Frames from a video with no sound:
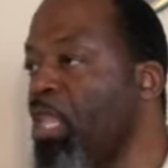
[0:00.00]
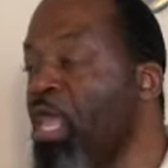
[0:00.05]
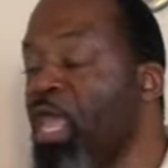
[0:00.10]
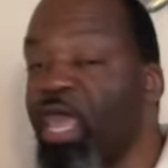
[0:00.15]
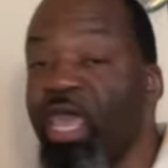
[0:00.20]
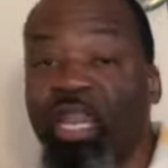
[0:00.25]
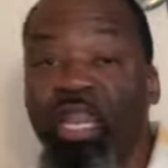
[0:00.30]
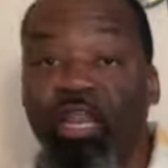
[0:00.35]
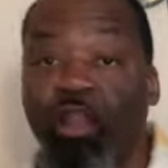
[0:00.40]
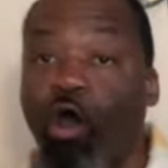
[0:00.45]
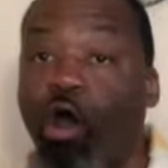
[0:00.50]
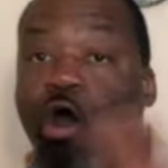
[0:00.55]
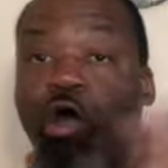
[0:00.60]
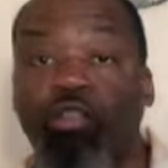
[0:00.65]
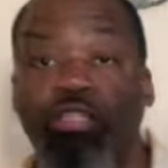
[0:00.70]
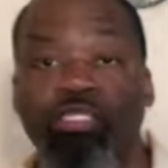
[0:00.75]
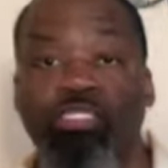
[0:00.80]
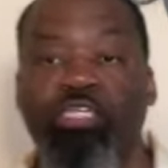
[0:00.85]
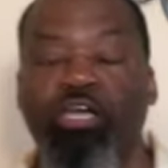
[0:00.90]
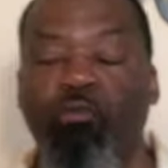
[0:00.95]
And in all
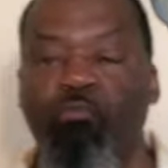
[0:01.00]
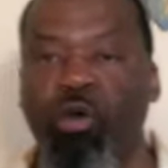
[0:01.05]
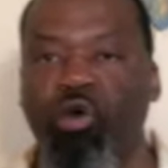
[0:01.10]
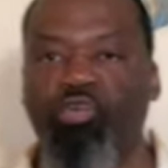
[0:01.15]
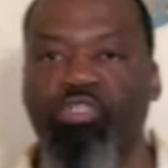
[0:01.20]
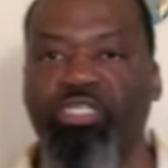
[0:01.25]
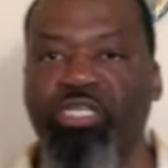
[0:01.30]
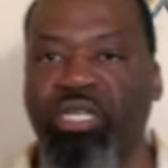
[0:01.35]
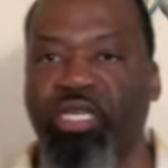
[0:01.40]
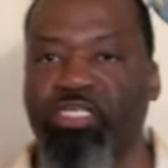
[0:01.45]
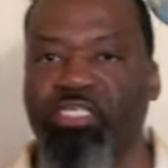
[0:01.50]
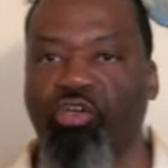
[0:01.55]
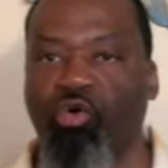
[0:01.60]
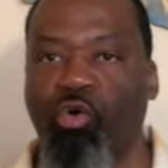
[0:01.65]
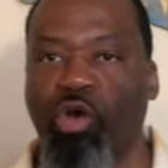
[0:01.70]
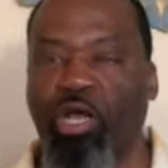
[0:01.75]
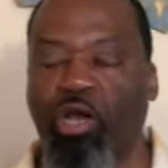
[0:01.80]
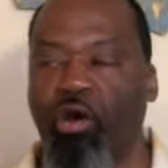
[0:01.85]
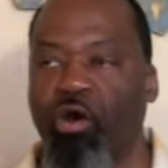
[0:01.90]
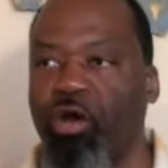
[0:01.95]
this commotion that's
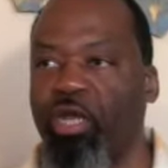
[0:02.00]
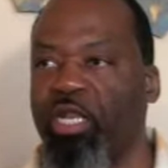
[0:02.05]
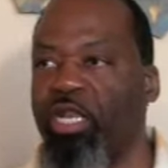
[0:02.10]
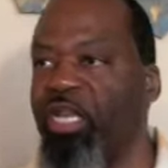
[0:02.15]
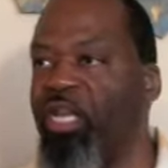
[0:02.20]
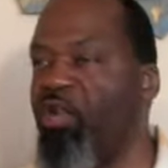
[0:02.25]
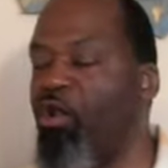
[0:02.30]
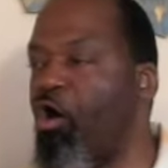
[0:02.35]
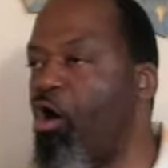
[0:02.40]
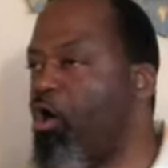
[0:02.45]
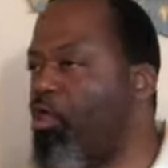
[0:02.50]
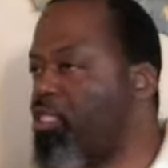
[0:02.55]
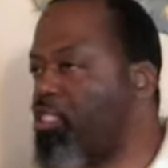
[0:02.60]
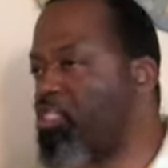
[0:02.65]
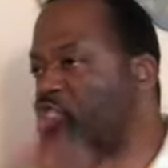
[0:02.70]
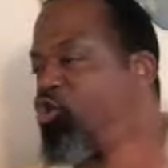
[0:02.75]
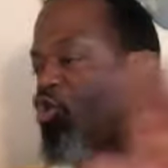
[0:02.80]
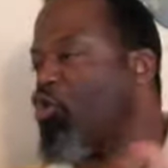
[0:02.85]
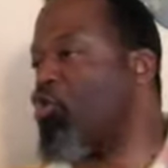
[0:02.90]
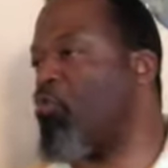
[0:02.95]
going on, and in all this
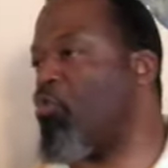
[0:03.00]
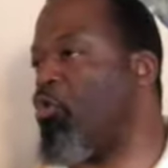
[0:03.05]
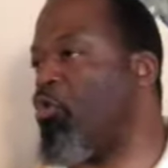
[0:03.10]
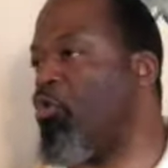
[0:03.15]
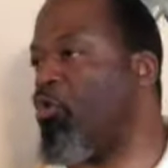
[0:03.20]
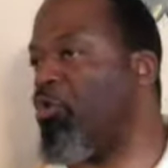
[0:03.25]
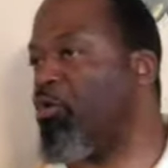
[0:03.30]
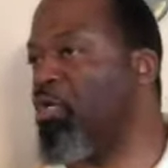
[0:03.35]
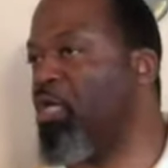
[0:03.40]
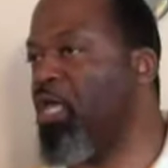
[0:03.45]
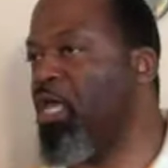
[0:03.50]
turmoil,